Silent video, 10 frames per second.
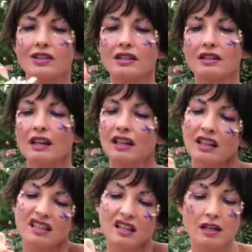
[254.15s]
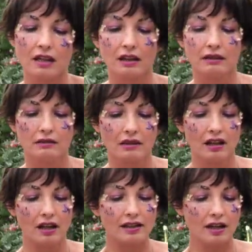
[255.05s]
just like extended
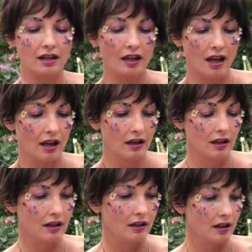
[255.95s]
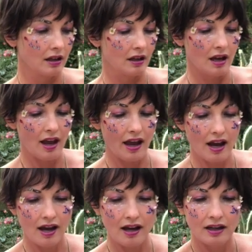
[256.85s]
it.
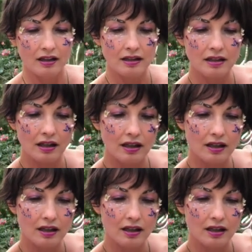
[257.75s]
And